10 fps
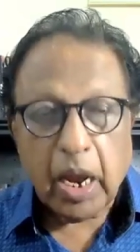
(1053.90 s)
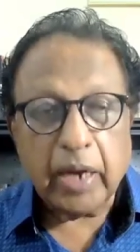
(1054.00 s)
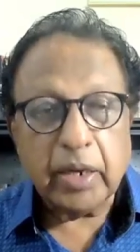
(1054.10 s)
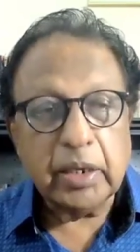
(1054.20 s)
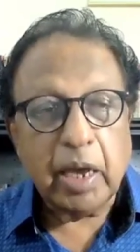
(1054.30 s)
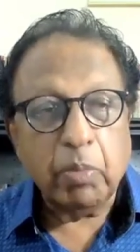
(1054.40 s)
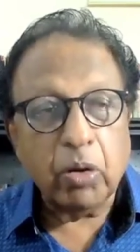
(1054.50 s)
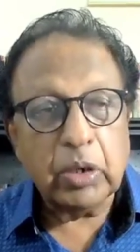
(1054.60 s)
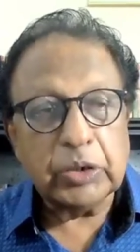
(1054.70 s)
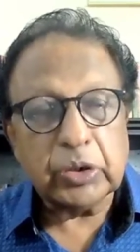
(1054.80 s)
and the
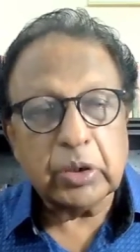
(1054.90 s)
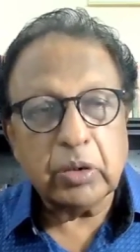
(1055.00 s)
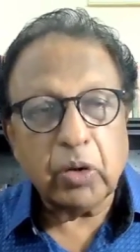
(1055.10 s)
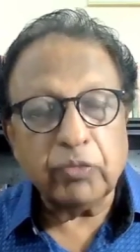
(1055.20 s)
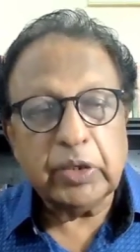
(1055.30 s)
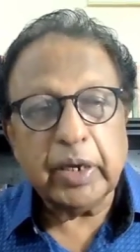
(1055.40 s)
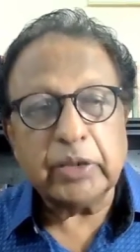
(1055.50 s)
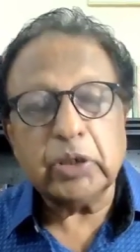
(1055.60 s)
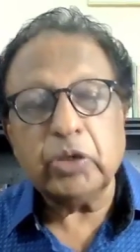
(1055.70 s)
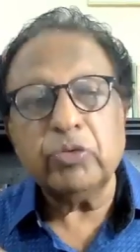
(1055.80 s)
abolition of the
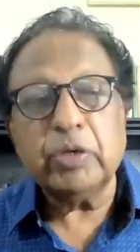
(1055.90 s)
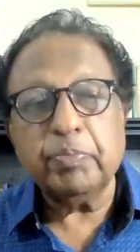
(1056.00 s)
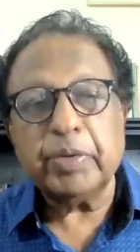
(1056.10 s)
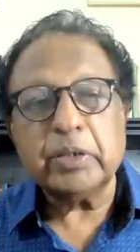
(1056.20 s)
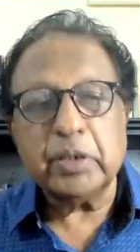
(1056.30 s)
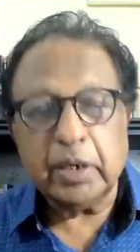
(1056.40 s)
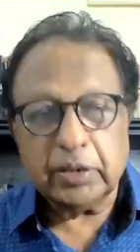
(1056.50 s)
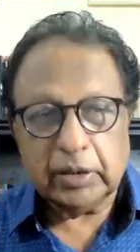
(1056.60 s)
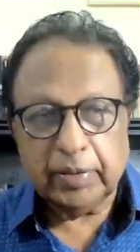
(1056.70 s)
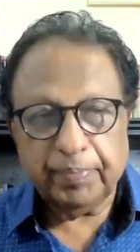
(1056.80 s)
executive
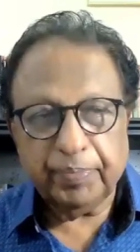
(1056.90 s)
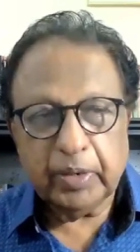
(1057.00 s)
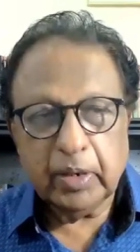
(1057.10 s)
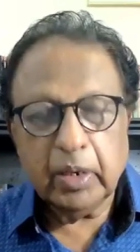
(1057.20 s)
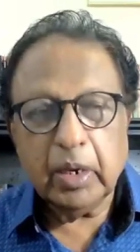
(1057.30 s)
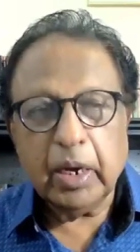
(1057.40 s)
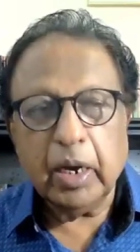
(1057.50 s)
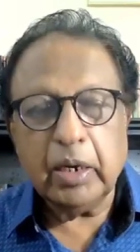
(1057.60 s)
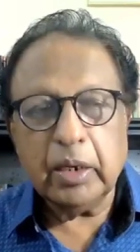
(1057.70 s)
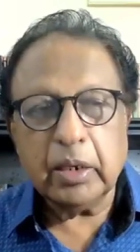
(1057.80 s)
presidency.
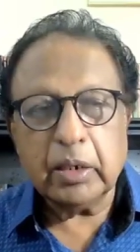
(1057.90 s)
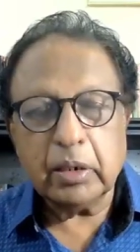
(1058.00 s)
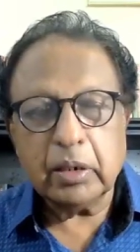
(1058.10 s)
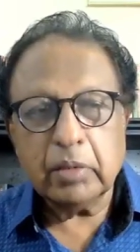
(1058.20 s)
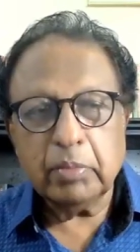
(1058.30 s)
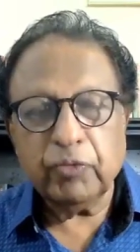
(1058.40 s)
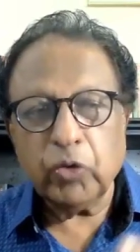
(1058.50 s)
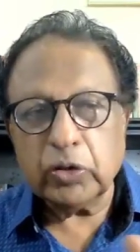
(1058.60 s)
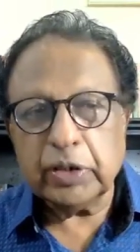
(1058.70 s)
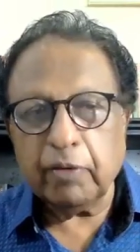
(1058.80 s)
Earlier,
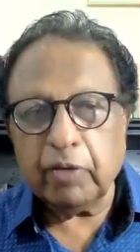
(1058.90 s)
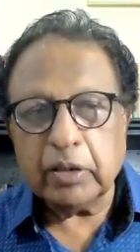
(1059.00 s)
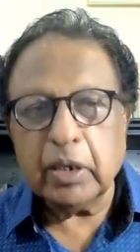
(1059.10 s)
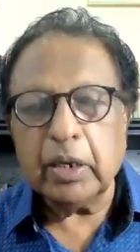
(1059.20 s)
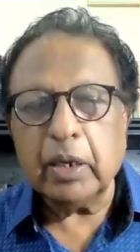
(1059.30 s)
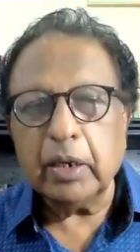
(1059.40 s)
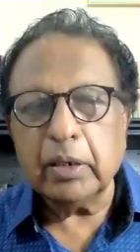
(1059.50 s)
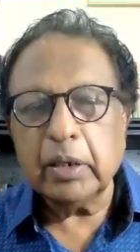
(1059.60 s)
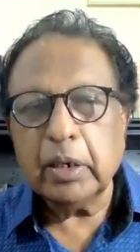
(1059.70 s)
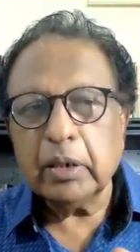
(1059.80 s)
before Jayewardene,
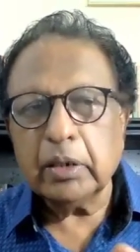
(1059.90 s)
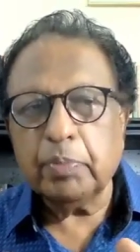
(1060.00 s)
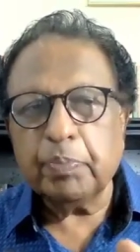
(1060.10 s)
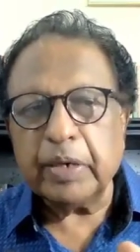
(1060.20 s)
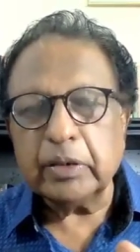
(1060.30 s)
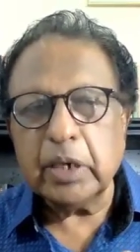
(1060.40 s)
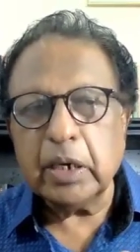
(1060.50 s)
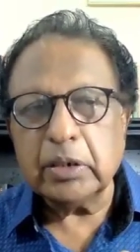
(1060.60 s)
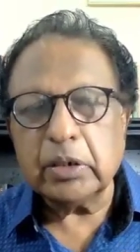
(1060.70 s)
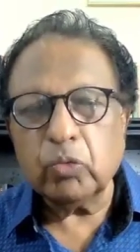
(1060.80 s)
the
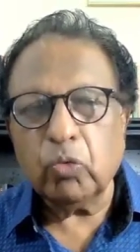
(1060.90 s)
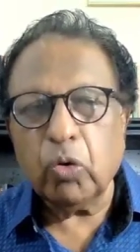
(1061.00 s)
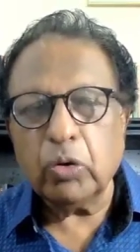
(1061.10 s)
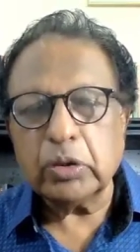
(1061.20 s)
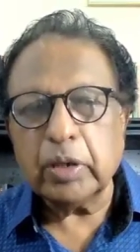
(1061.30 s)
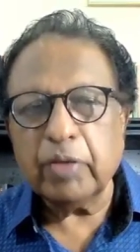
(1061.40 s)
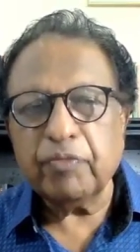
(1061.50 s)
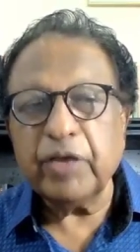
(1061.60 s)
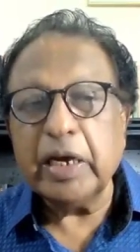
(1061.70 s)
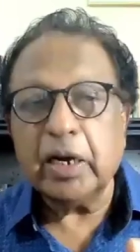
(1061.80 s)
president was a
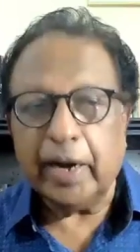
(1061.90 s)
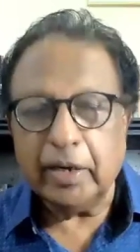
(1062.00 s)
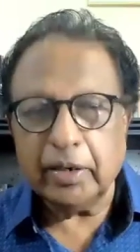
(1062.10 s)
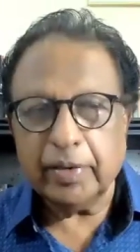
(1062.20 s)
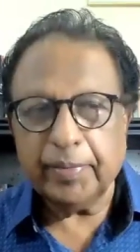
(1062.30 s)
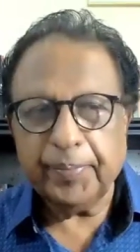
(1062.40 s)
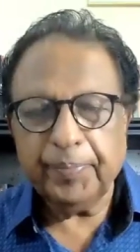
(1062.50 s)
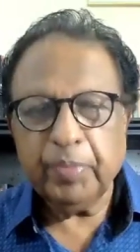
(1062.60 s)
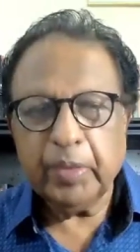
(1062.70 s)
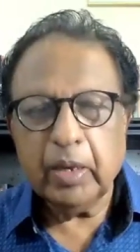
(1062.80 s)
figurehead.
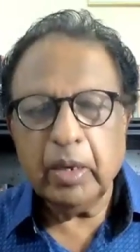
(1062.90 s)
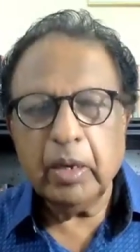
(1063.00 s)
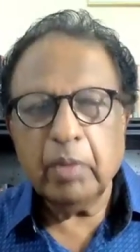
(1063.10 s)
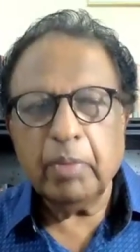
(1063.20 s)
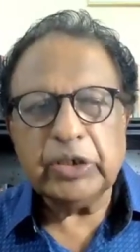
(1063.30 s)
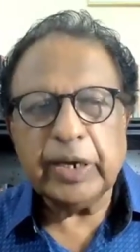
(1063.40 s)
But